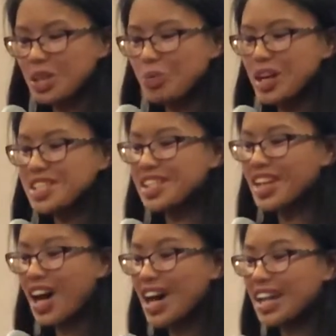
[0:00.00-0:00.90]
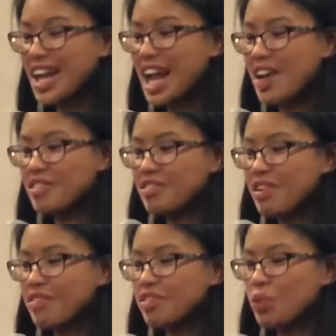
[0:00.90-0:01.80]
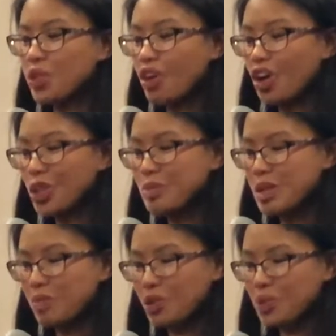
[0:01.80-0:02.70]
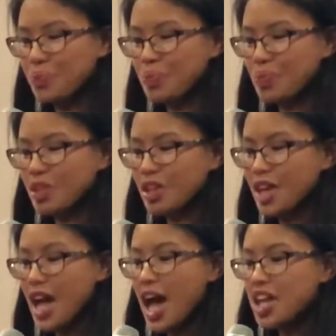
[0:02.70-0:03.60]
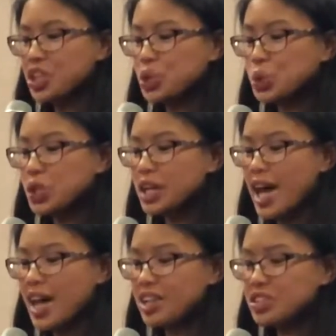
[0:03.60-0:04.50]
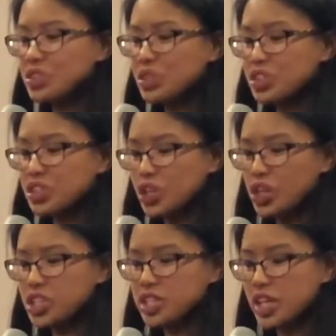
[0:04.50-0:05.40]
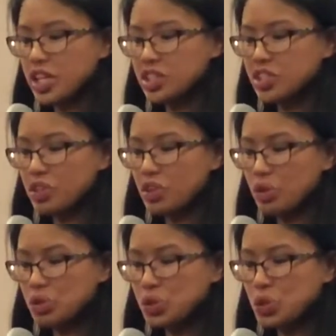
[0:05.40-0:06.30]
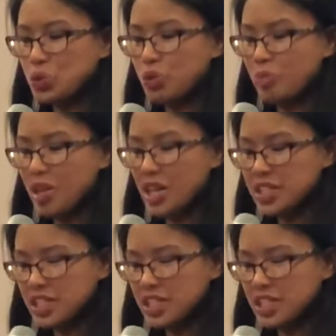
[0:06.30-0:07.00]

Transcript: praising God and having favor with all the people. And the Lord added to the church daily to those who were being